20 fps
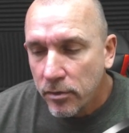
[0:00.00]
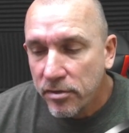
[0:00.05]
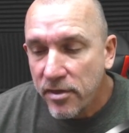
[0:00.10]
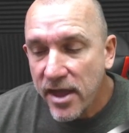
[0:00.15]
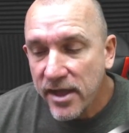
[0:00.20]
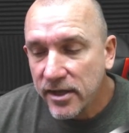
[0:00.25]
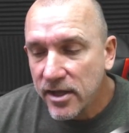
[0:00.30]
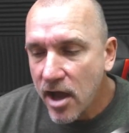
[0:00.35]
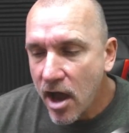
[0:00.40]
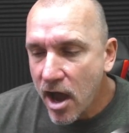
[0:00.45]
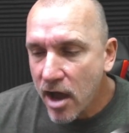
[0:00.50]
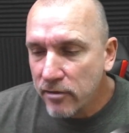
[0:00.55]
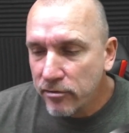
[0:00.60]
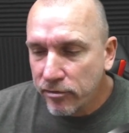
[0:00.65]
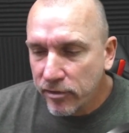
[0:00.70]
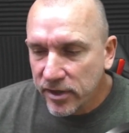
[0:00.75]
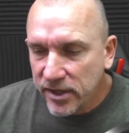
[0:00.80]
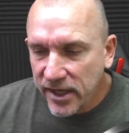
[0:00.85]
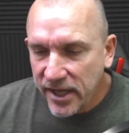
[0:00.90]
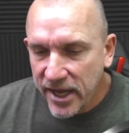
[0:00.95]
Thank God
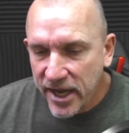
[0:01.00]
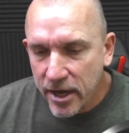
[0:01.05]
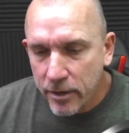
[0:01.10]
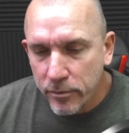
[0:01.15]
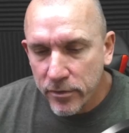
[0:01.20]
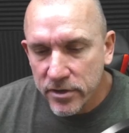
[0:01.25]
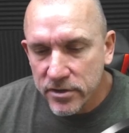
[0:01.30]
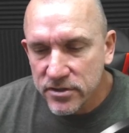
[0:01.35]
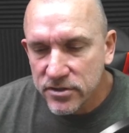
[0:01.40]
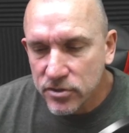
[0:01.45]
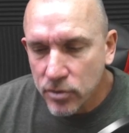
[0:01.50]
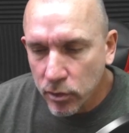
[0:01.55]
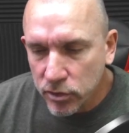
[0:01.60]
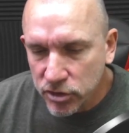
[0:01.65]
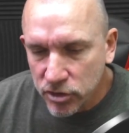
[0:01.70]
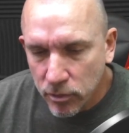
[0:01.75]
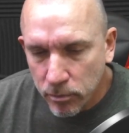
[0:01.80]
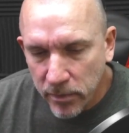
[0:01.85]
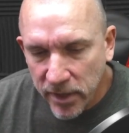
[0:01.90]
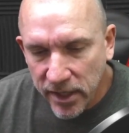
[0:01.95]
for cameras,
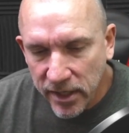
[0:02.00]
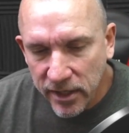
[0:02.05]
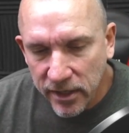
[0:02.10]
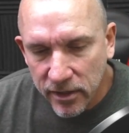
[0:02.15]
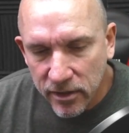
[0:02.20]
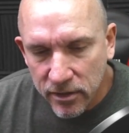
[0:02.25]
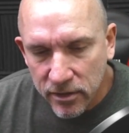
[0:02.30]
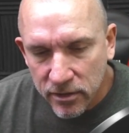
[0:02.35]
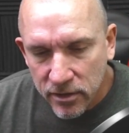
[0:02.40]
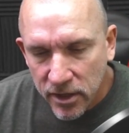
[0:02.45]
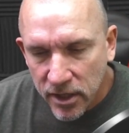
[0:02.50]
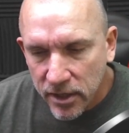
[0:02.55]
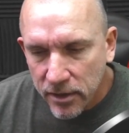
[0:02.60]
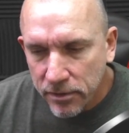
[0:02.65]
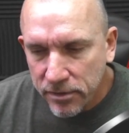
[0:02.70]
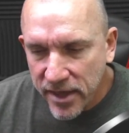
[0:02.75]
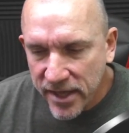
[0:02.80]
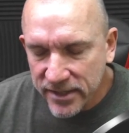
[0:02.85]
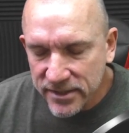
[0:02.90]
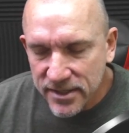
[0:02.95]
social media,
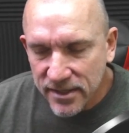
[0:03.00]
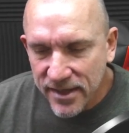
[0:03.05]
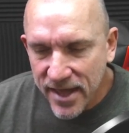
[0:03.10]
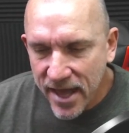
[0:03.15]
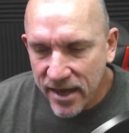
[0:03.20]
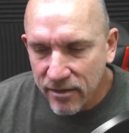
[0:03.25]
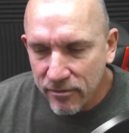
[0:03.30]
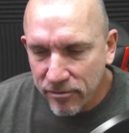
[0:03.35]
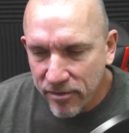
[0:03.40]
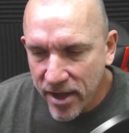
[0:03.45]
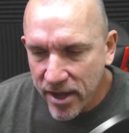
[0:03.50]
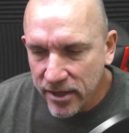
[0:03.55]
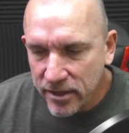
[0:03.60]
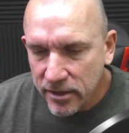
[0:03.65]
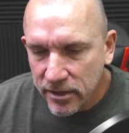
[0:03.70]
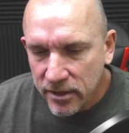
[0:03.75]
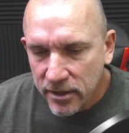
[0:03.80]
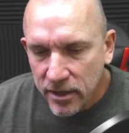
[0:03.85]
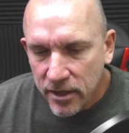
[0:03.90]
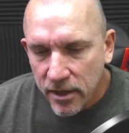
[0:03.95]
things of that
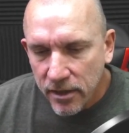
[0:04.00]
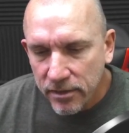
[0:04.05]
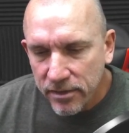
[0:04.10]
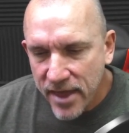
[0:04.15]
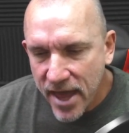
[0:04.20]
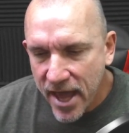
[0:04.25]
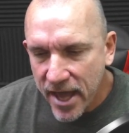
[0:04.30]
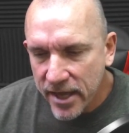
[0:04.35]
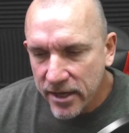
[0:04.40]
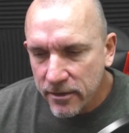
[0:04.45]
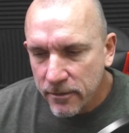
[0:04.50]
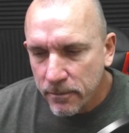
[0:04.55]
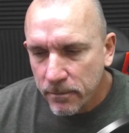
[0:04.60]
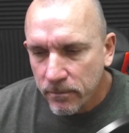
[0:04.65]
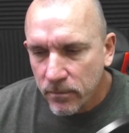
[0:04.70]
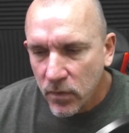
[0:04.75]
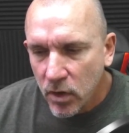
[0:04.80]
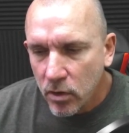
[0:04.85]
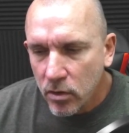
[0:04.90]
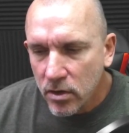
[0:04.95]
event that
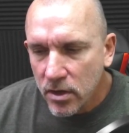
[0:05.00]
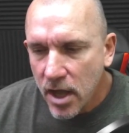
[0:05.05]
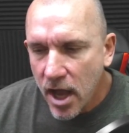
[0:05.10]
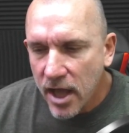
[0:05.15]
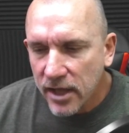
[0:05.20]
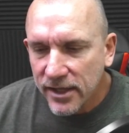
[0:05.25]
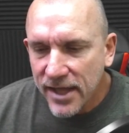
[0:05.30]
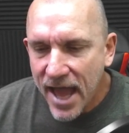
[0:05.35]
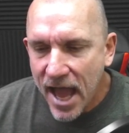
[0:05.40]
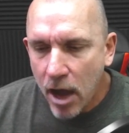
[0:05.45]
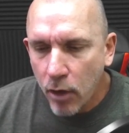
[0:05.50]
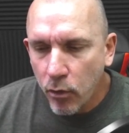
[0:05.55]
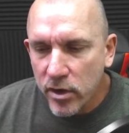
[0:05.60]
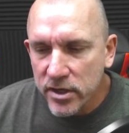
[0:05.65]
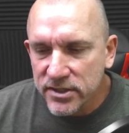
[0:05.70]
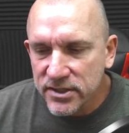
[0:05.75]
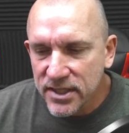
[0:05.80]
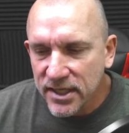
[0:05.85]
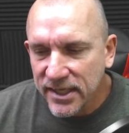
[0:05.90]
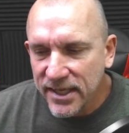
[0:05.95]
allow
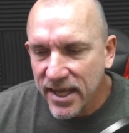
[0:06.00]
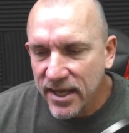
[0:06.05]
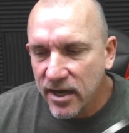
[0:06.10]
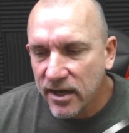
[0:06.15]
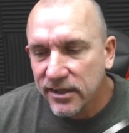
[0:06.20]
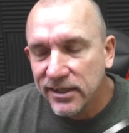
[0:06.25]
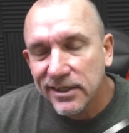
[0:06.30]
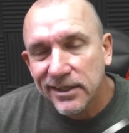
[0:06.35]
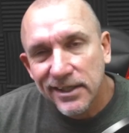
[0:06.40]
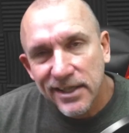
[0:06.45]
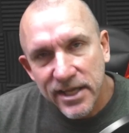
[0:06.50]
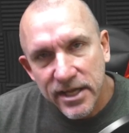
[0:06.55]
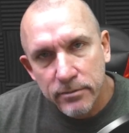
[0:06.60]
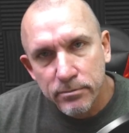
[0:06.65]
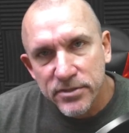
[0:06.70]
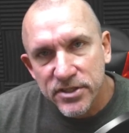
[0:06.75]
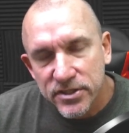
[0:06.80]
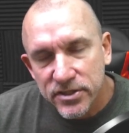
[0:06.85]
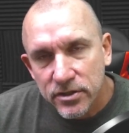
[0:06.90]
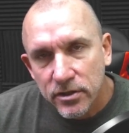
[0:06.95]
us to get a
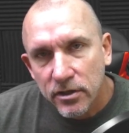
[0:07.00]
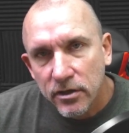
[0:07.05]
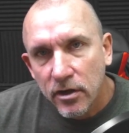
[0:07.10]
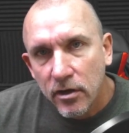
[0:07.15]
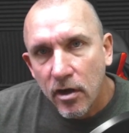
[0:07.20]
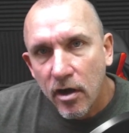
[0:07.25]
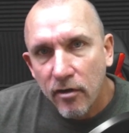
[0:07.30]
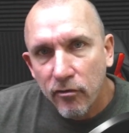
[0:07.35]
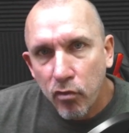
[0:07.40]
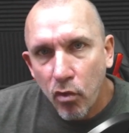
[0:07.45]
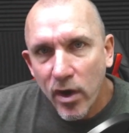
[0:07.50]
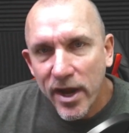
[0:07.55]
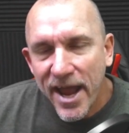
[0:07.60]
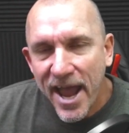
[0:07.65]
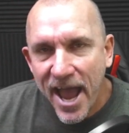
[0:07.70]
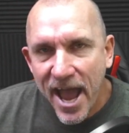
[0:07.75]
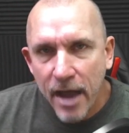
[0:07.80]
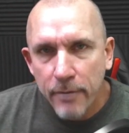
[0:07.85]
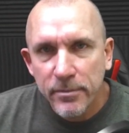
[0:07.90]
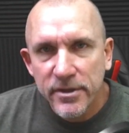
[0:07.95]
glimpse of what
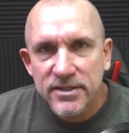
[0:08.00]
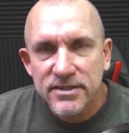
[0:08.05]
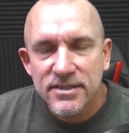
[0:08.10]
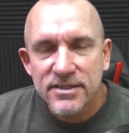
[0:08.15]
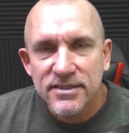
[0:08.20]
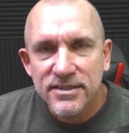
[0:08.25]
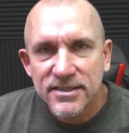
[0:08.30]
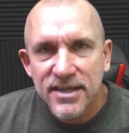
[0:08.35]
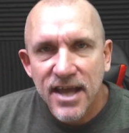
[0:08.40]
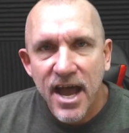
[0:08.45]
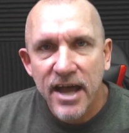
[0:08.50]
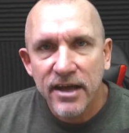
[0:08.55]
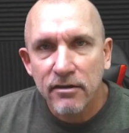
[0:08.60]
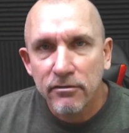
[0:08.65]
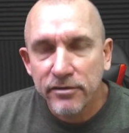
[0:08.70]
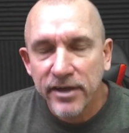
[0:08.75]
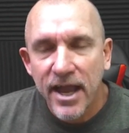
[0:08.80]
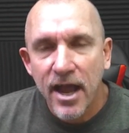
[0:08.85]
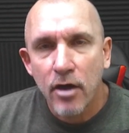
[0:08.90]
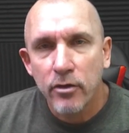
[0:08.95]
happens inside
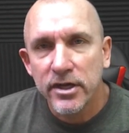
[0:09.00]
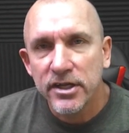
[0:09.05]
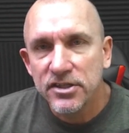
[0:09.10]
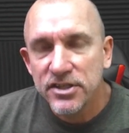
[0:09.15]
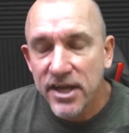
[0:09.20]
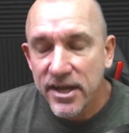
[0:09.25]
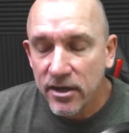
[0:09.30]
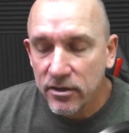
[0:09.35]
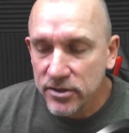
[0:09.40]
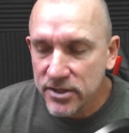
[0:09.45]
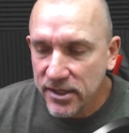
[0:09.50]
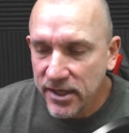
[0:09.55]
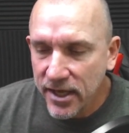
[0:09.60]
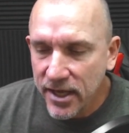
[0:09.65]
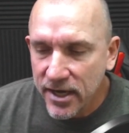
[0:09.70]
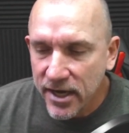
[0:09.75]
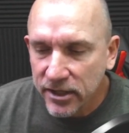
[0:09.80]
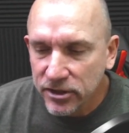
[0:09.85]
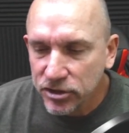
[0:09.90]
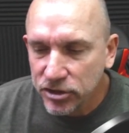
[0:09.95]
of county jails.
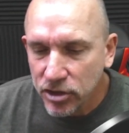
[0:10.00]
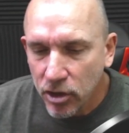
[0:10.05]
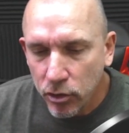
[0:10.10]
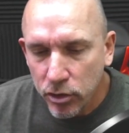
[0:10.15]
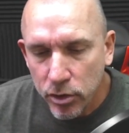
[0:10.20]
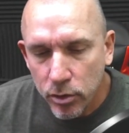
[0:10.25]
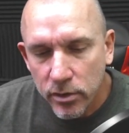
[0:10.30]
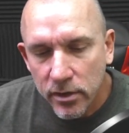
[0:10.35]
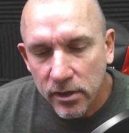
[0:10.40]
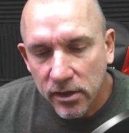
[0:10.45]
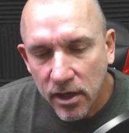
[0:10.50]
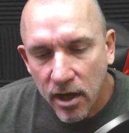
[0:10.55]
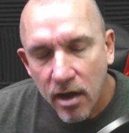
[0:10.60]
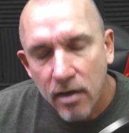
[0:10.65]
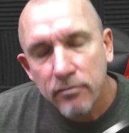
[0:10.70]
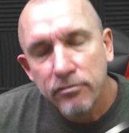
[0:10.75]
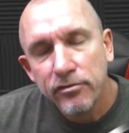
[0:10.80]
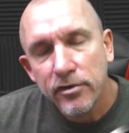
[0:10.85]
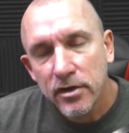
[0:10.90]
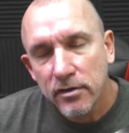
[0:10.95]
Again, I show you the
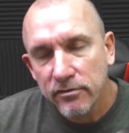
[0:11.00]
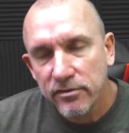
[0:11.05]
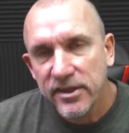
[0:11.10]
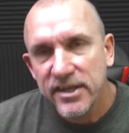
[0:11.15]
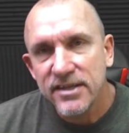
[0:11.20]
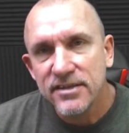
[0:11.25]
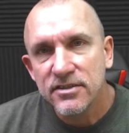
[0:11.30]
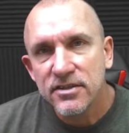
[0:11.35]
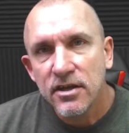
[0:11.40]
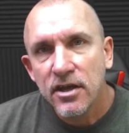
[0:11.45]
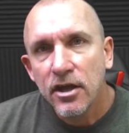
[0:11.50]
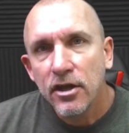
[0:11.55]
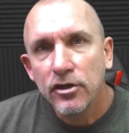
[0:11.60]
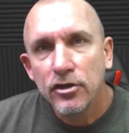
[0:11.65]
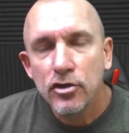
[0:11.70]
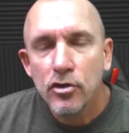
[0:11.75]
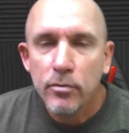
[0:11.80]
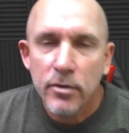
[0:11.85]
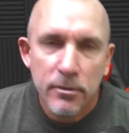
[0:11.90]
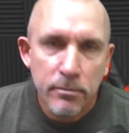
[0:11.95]
comfort of these
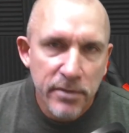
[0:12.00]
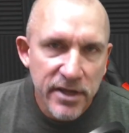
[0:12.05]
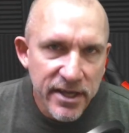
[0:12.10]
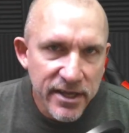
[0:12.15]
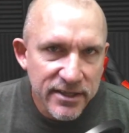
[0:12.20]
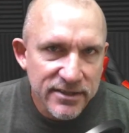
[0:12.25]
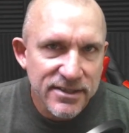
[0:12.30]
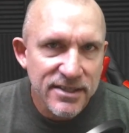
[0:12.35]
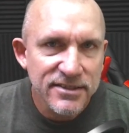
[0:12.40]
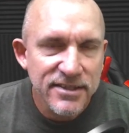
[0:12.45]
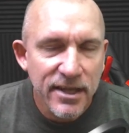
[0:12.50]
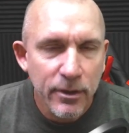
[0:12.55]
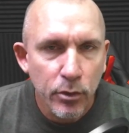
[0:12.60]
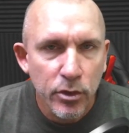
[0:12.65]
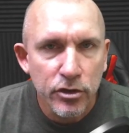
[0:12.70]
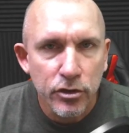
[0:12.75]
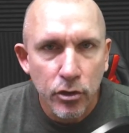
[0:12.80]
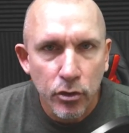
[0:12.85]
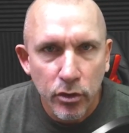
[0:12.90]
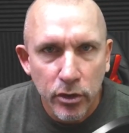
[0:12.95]
human beings as they
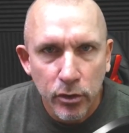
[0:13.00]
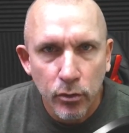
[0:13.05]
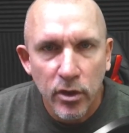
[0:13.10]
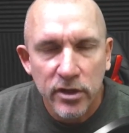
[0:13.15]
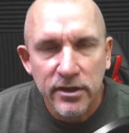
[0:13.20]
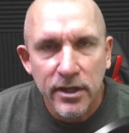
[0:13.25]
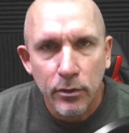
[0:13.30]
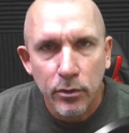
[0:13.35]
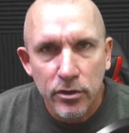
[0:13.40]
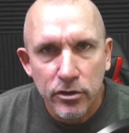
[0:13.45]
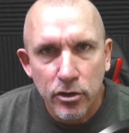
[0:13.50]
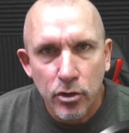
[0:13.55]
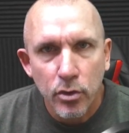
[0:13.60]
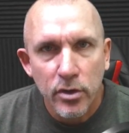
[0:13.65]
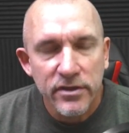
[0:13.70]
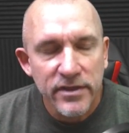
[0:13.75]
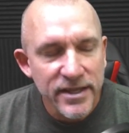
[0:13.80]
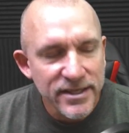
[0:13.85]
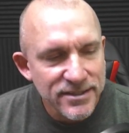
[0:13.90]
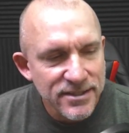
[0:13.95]
were doing what they were
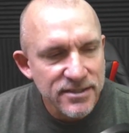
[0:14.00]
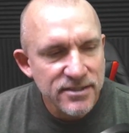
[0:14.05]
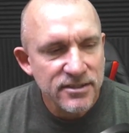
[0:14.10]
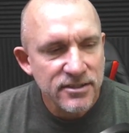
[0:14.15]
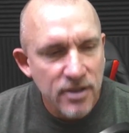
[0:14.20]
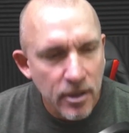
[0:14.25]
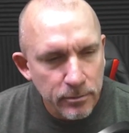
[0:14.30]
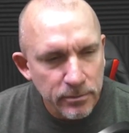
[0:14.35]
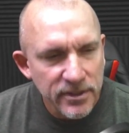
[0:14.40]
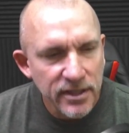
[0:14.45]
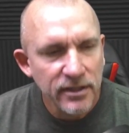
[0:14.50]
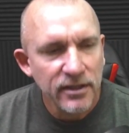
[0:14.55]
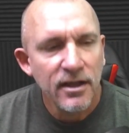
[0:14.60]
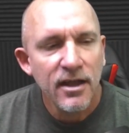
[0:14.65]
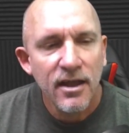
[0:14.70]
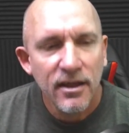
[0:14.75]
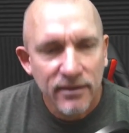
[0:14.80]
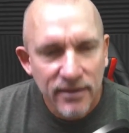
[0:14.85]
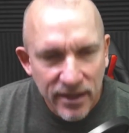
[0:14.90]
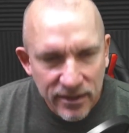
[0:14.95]
doing. This is
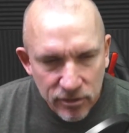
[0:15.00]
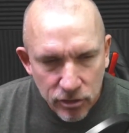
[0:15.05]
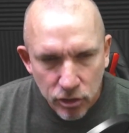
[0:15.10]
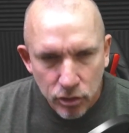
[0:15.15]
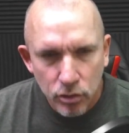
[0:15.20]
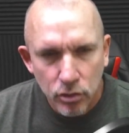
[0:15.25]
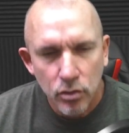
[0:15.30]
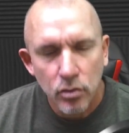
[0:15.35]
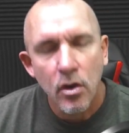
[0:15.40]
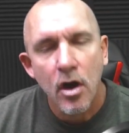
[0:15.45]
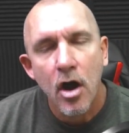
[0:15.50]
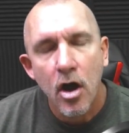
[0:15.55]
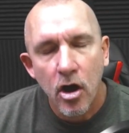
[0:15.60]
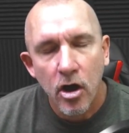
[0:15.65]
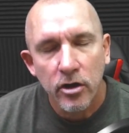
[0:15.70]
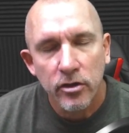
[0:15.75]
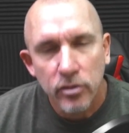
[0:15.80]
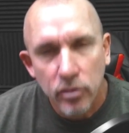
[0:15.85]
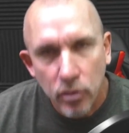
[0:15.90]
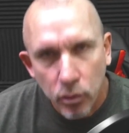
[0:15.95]
something they do
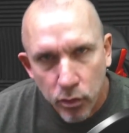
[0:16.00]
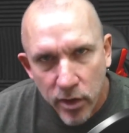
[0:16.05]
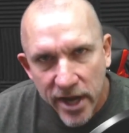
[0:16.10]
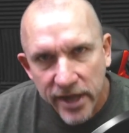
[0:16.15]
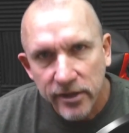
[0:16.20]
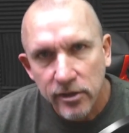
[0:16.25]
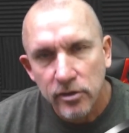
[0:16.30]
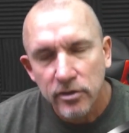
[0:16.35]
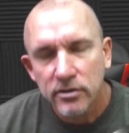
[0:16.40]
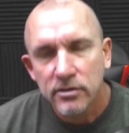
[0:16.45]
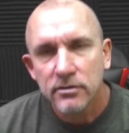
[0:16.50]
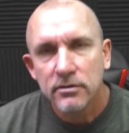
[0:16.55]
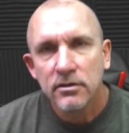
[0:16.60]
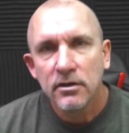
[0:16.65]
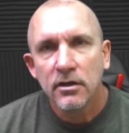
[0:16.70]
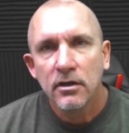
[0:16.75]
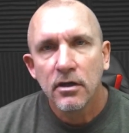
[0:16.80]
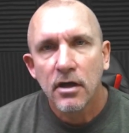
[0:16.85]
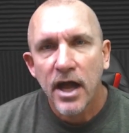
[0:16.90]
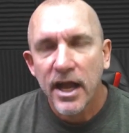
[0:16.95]
on the regular.
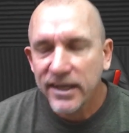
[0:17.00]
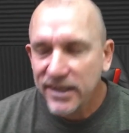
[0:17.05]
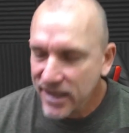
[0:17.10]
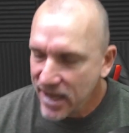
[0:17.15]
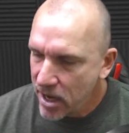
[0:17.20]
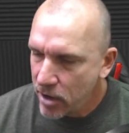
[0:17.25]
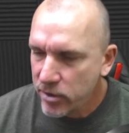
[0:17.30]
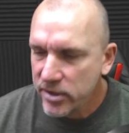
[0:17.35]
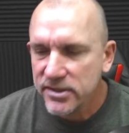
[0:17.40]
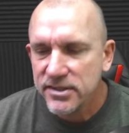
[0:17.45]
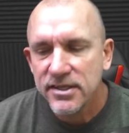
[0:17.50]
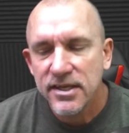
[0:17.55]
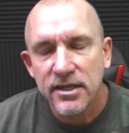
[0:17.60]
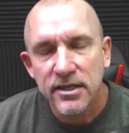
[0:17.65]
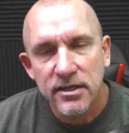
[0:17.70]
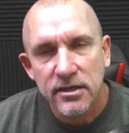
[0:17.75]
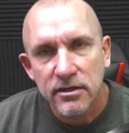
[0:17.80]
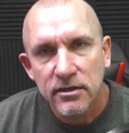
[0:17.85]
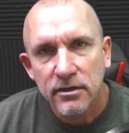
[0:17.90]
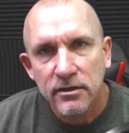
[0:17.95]
I
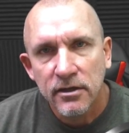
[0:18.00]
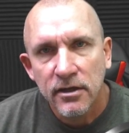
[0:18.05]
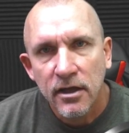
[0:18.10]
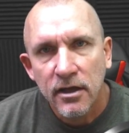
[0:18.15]
guarantee it.